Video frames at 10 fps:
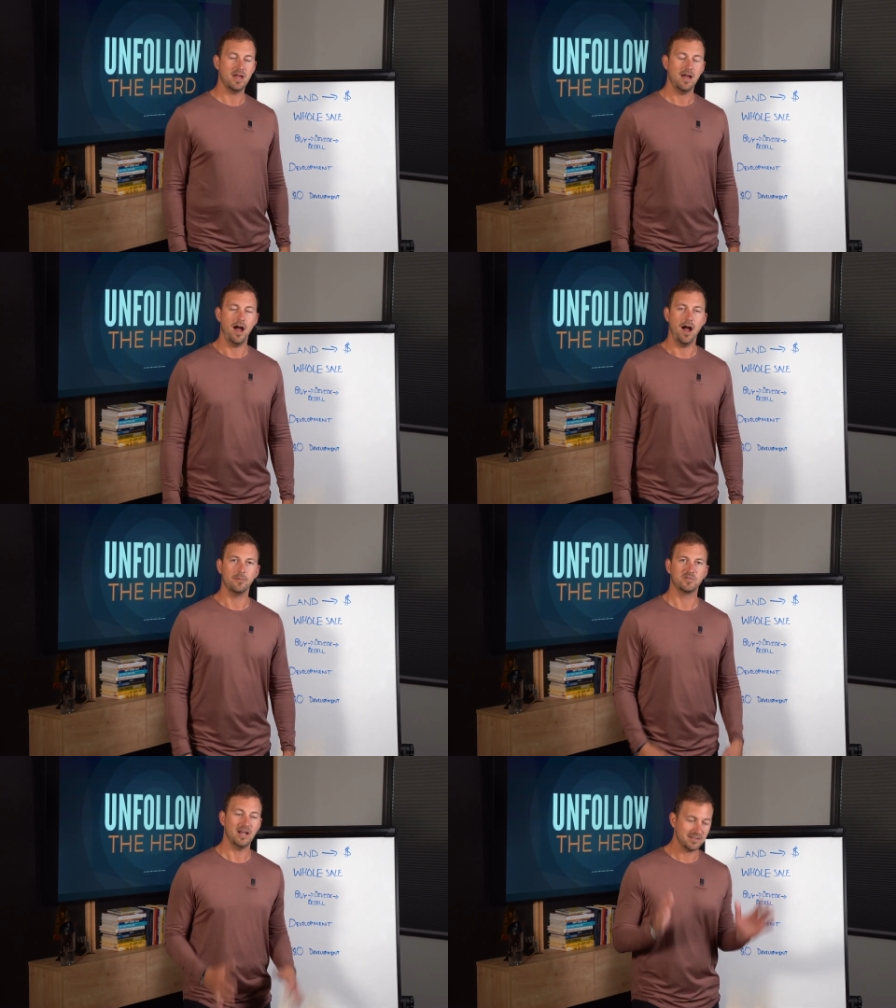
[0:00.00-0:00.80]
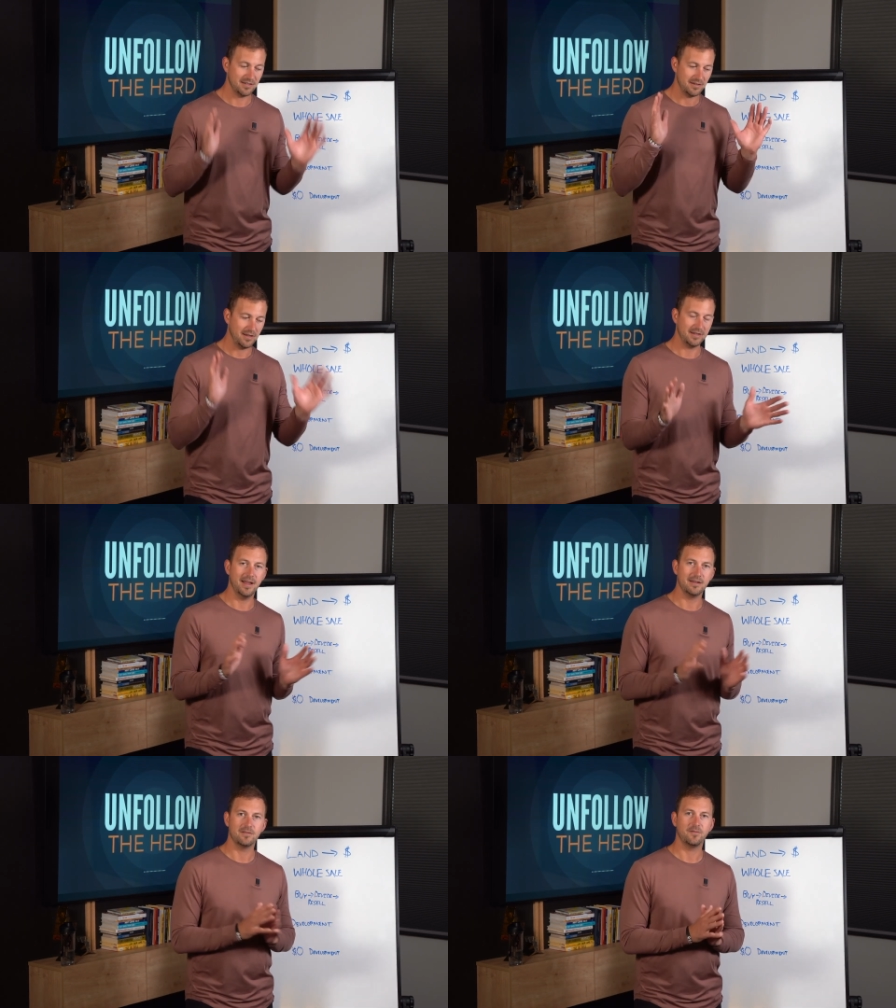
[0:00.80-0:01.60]
Guys,
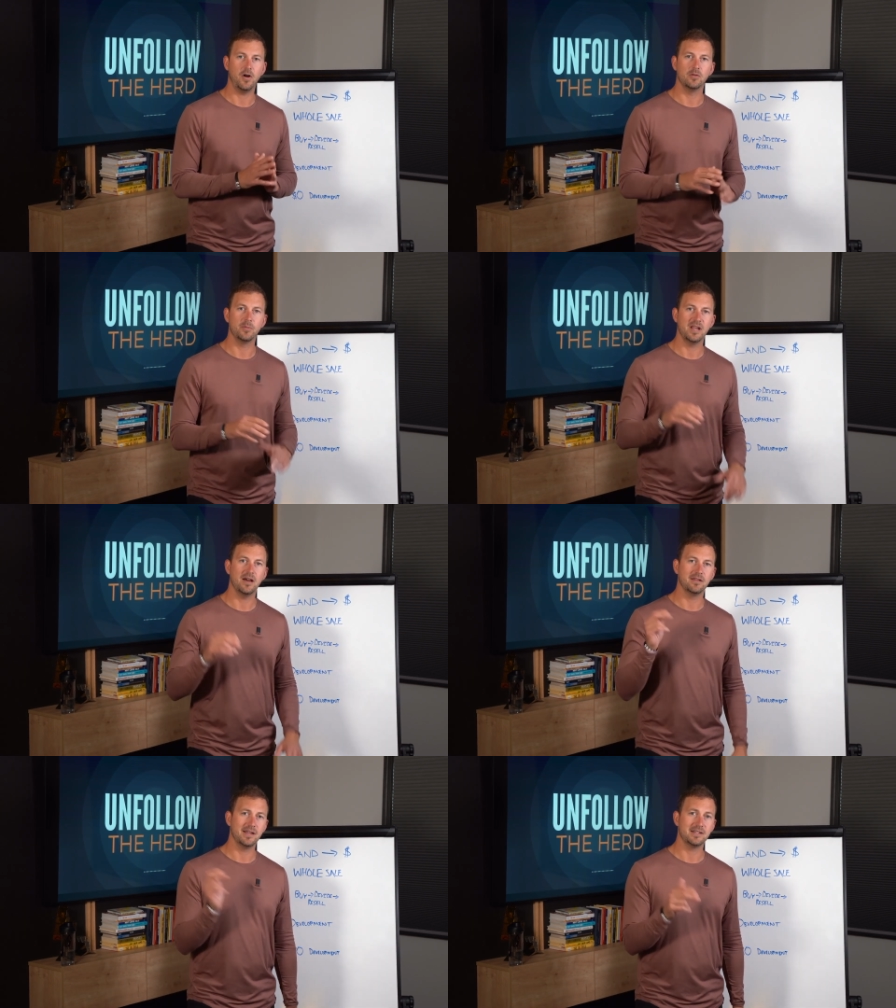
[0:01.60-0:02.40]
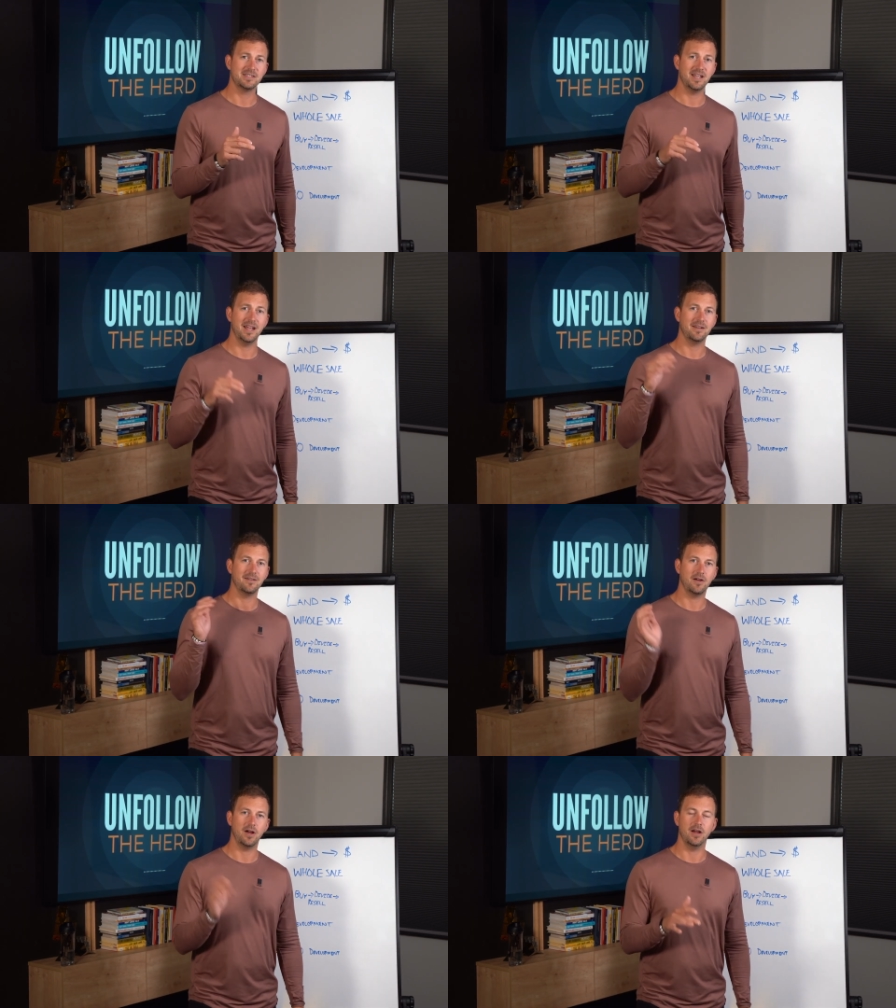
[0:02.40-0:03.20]
again, follow me on LinkedIn,
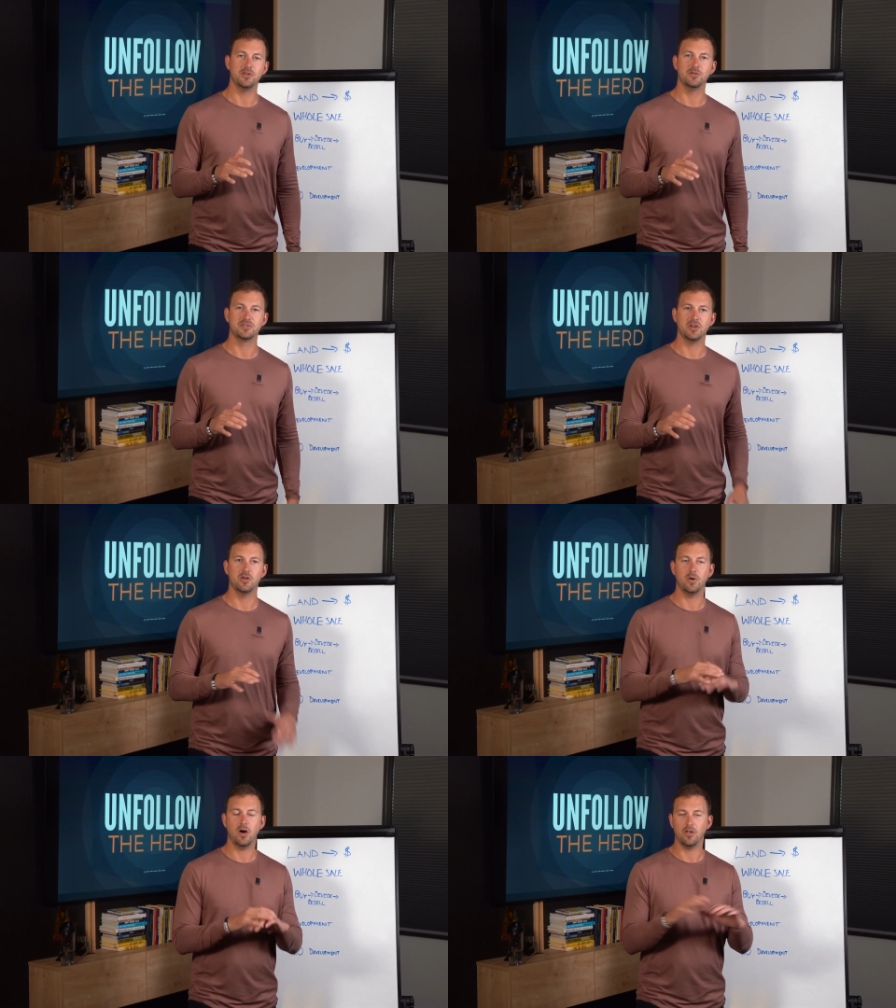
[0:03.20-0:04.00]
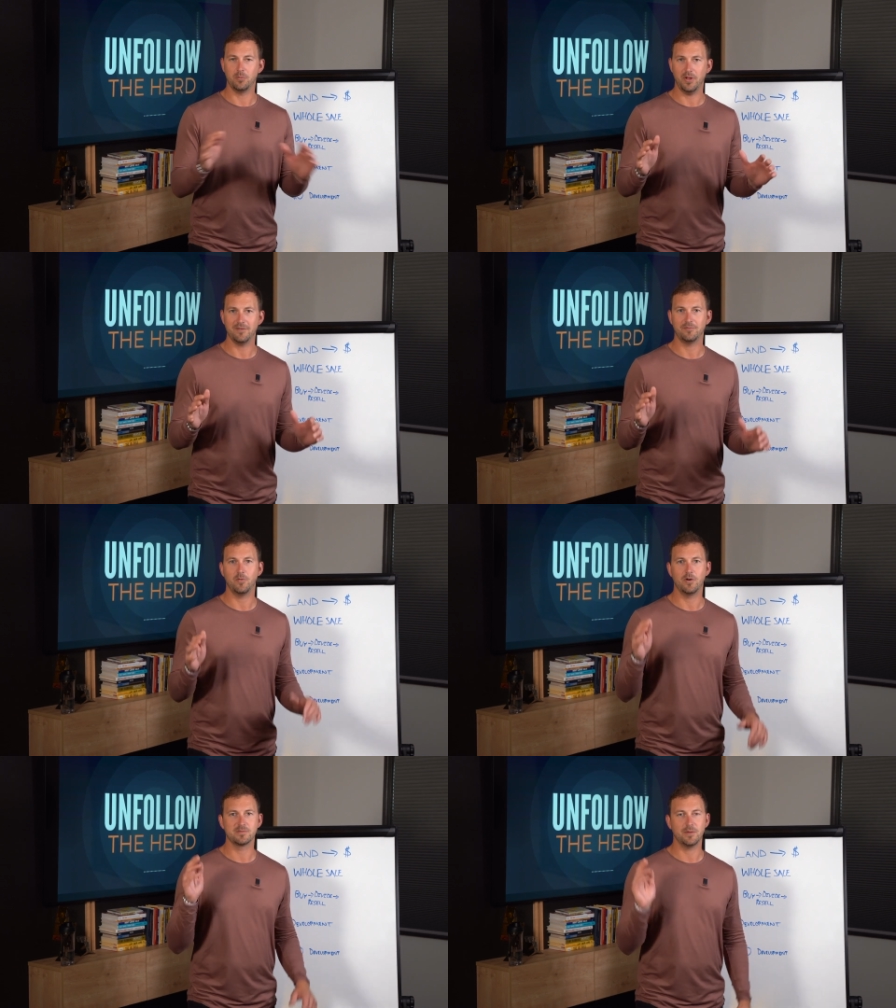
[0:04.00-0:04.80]
YouTube, all the
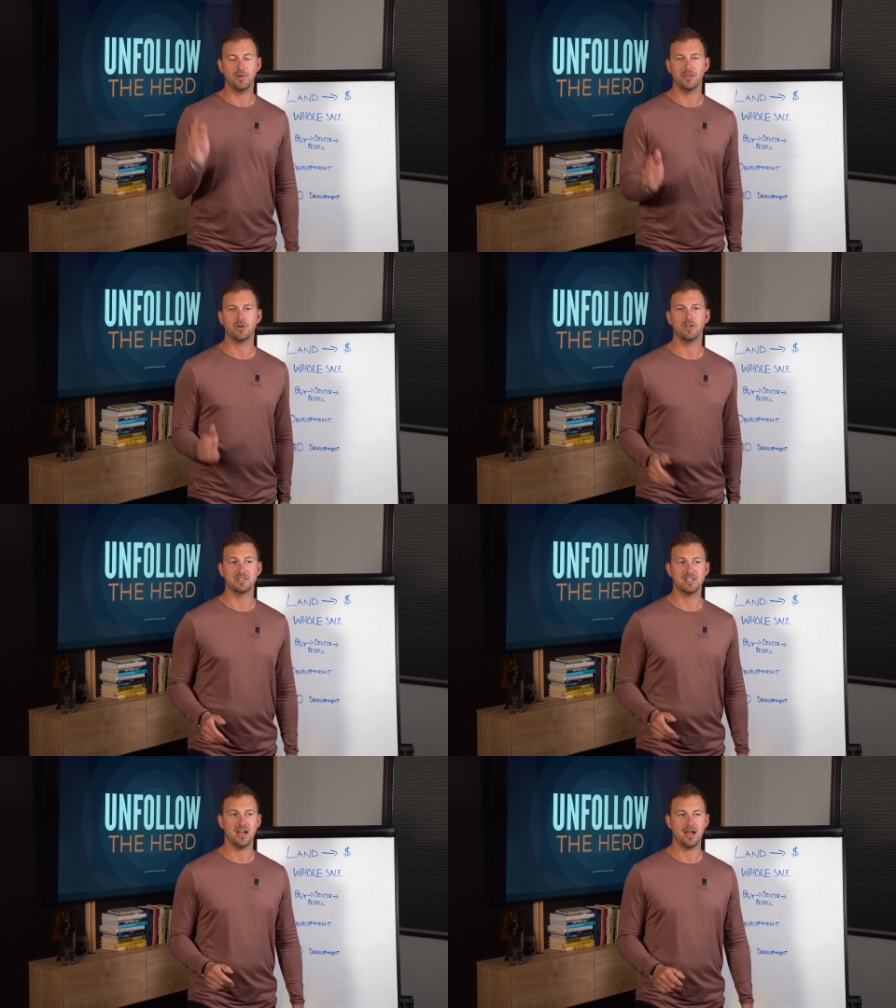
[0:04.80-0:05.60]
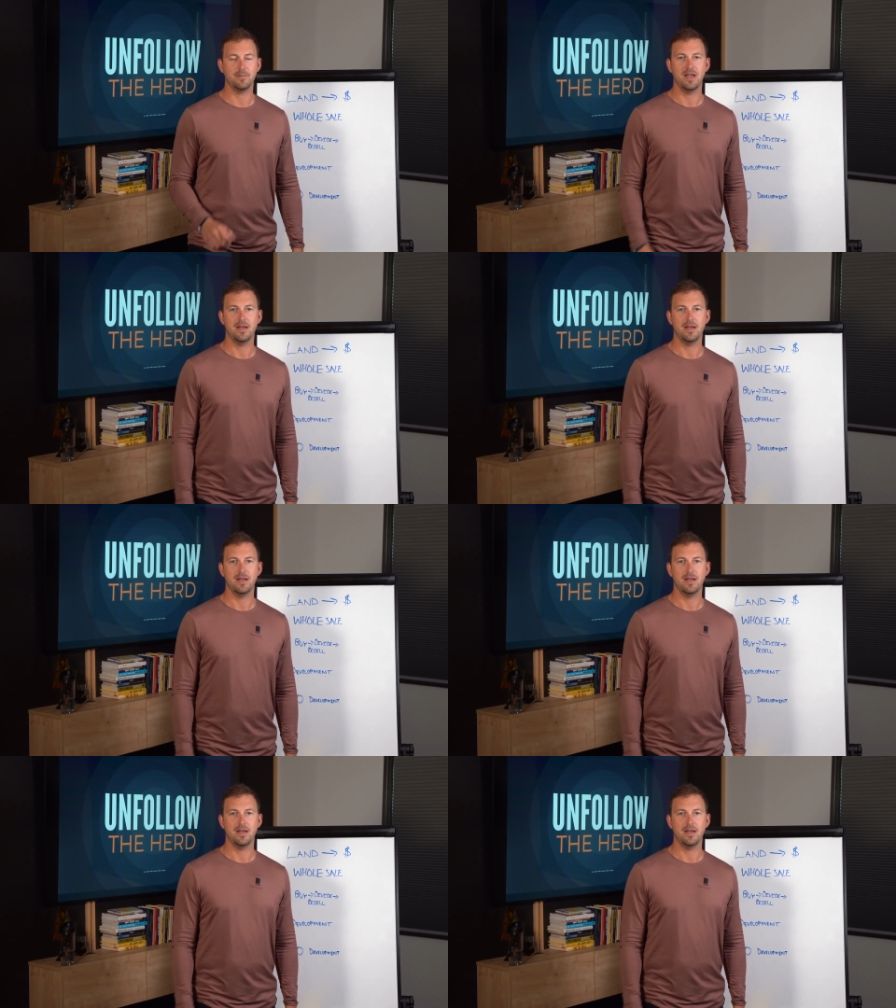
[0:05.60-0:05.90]
platforms. I'm on there all the time.